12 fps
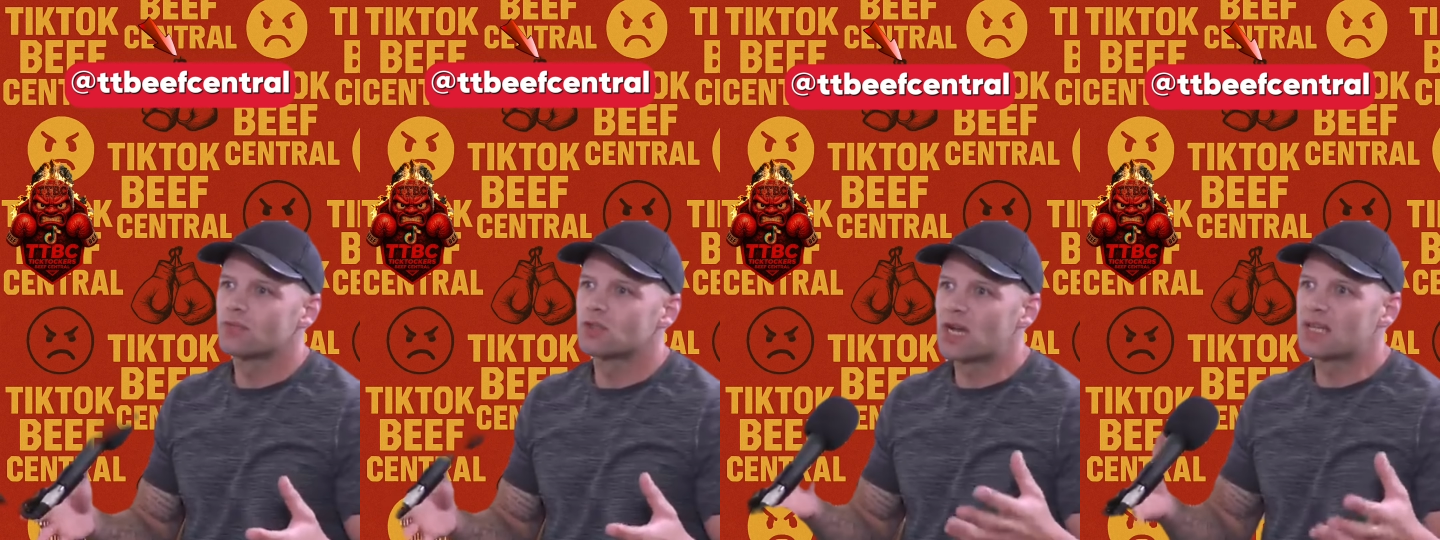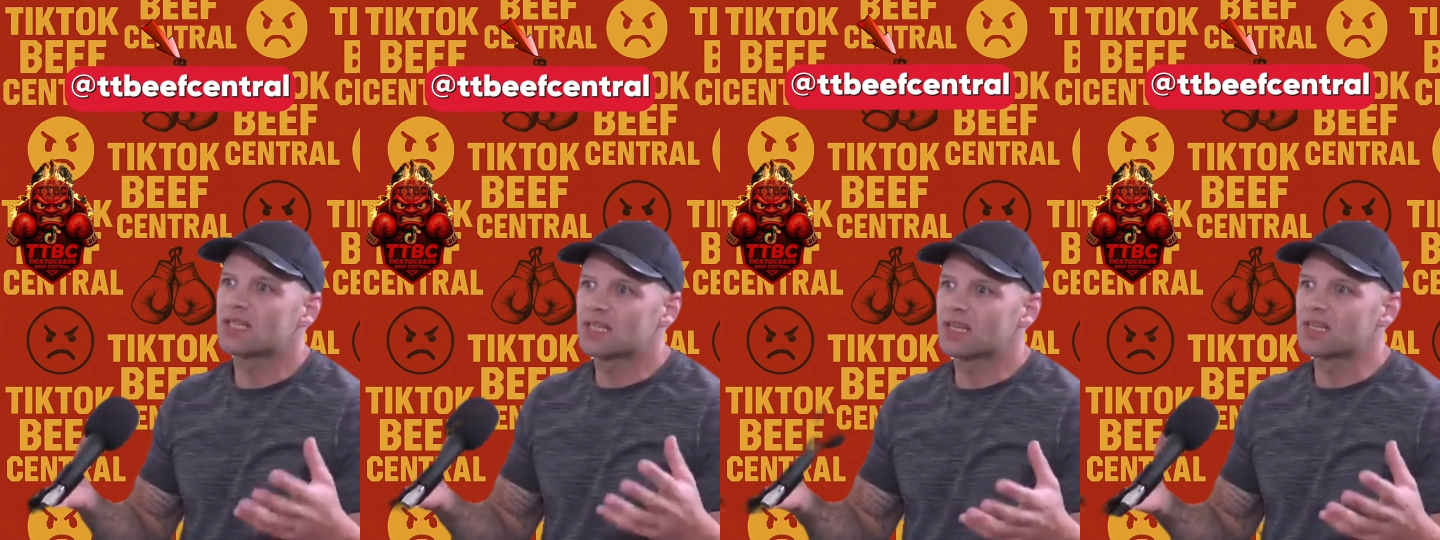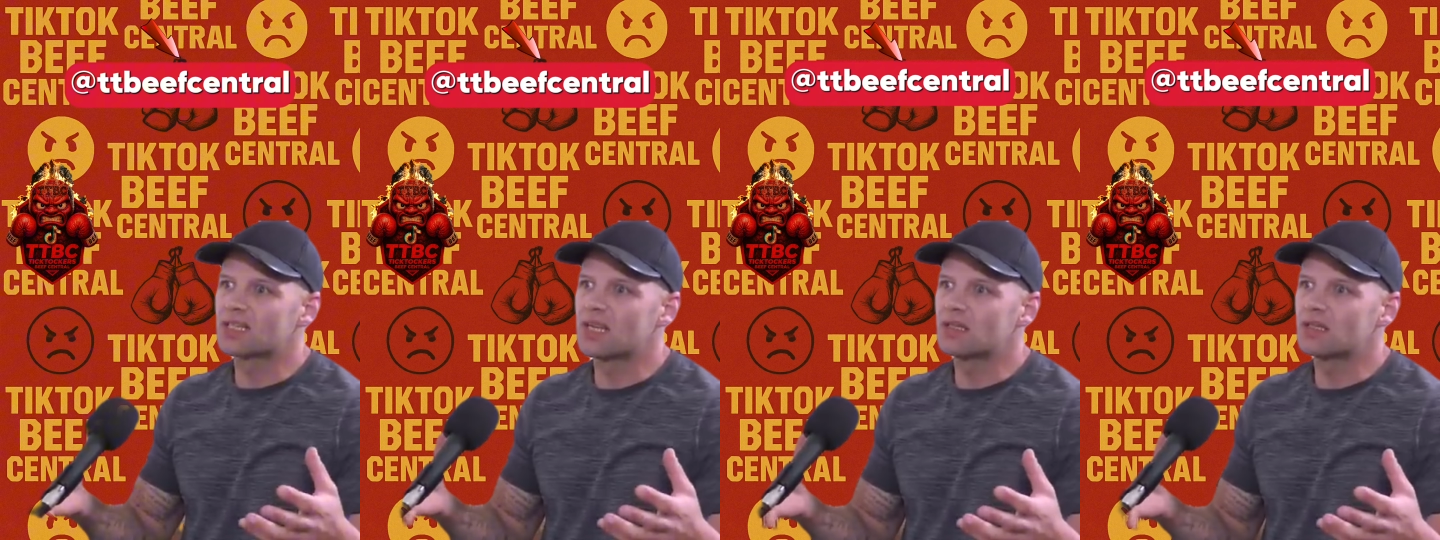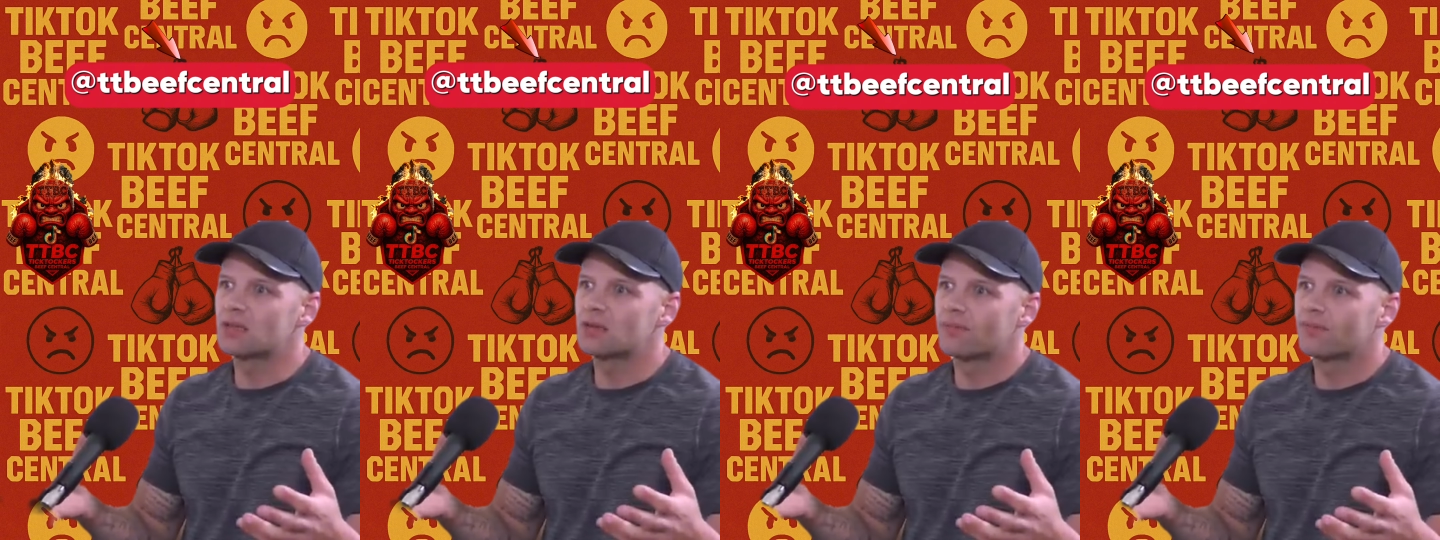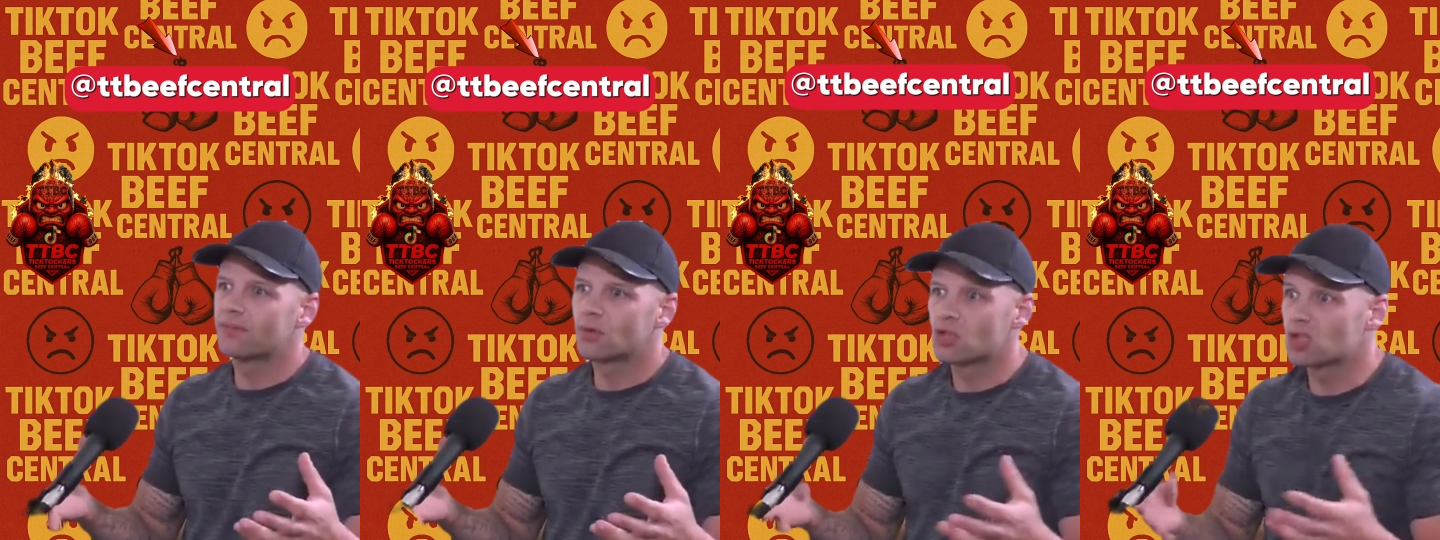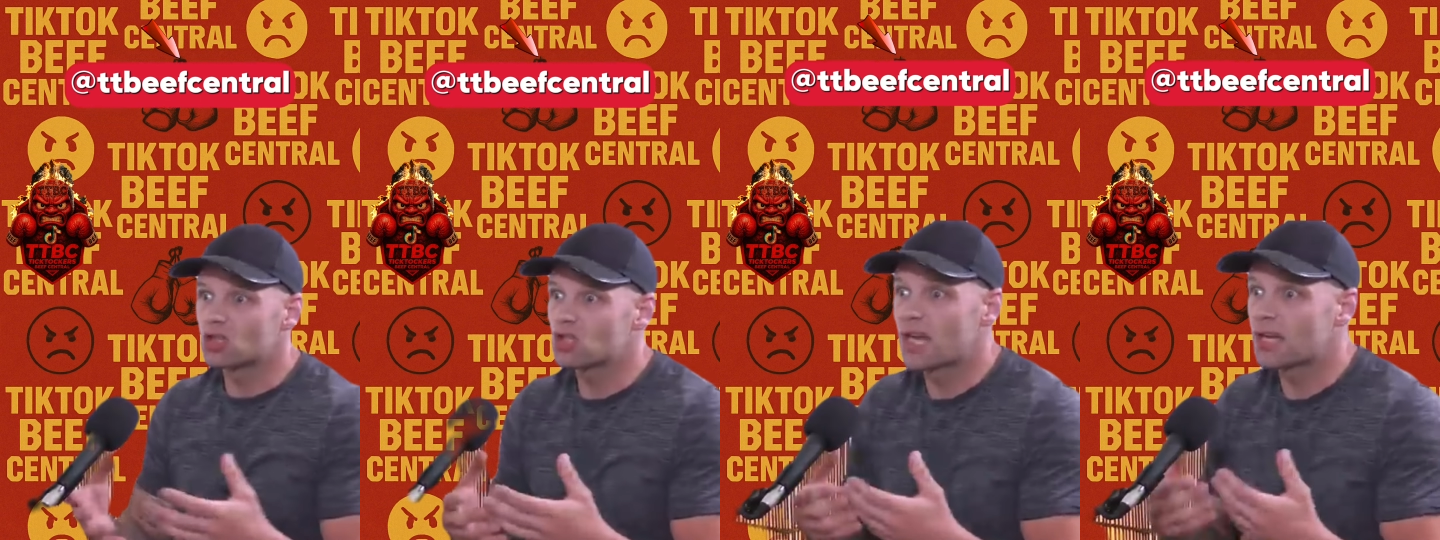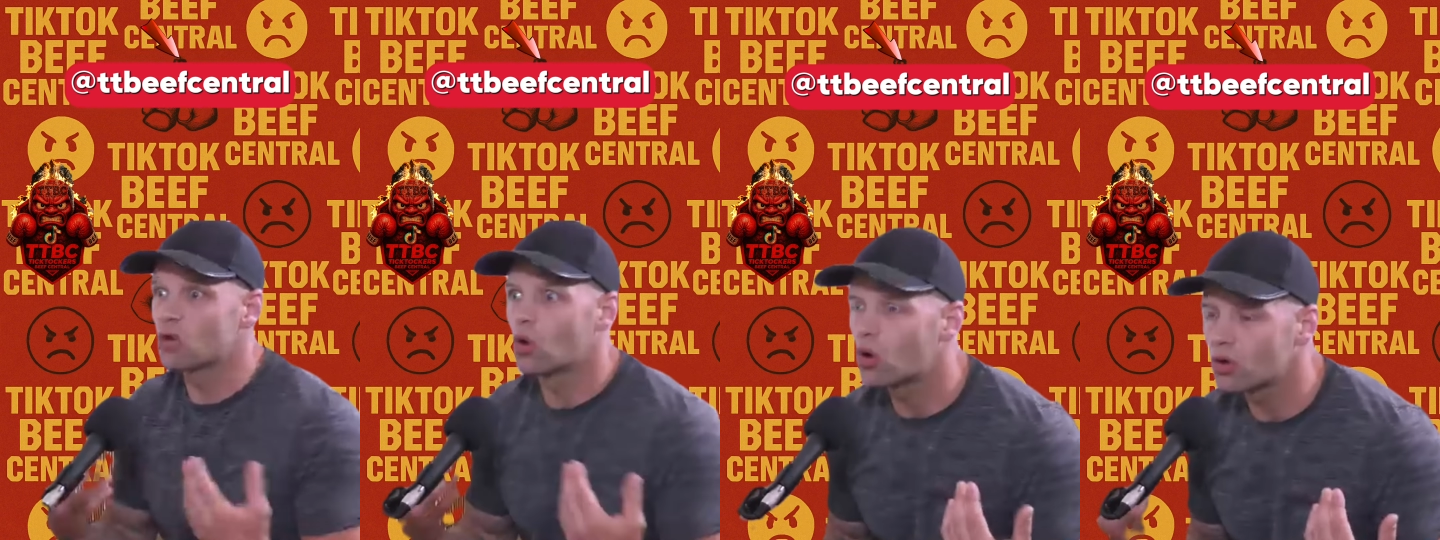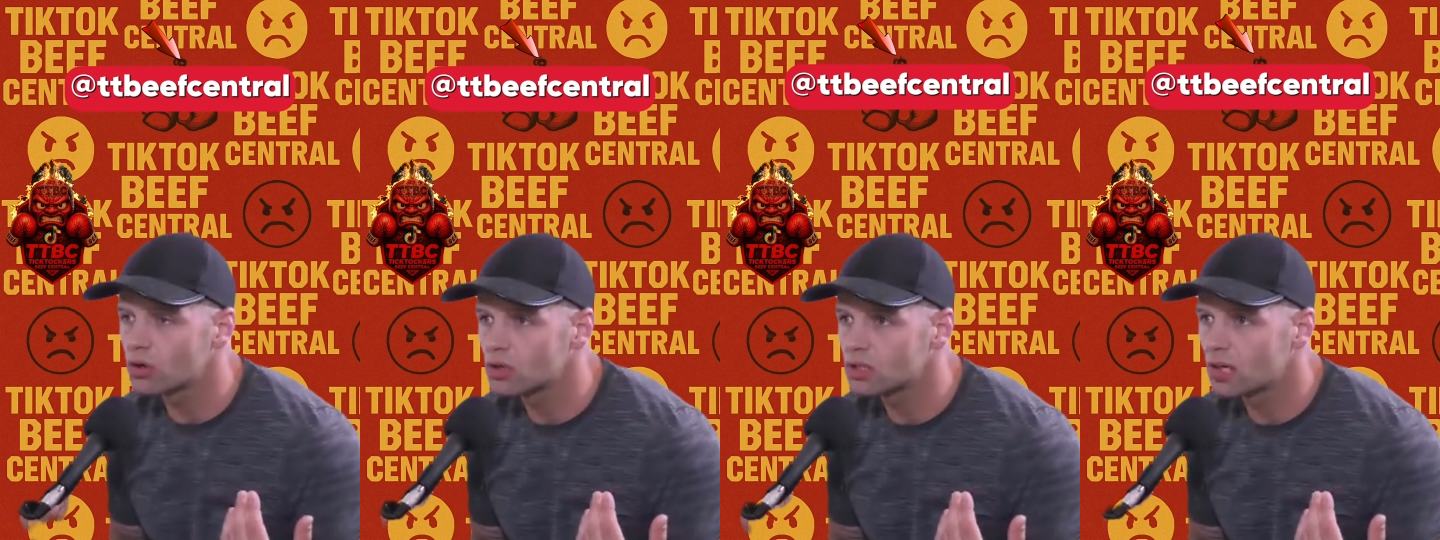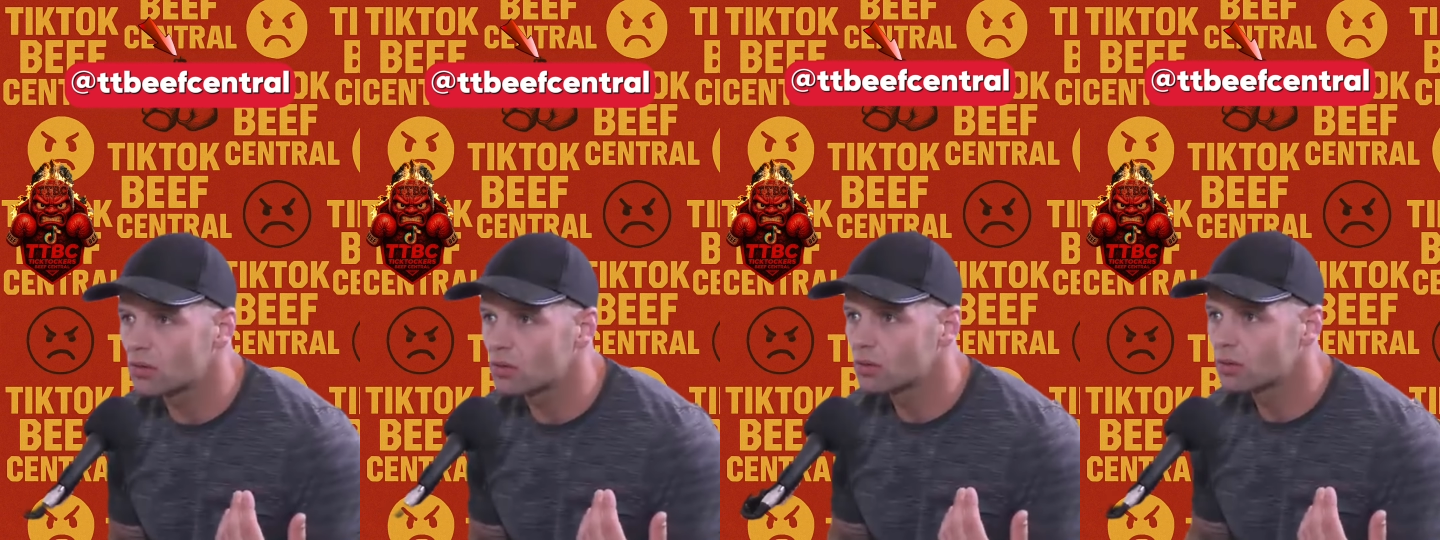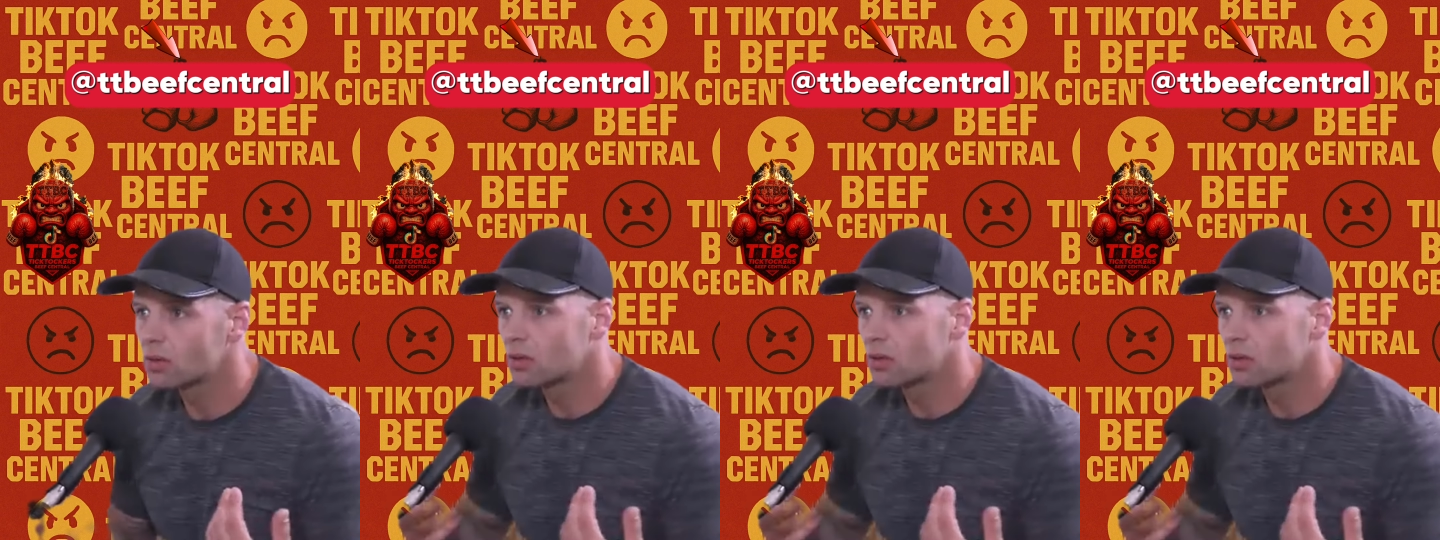trying to get their attention, because they're just ignoring us now.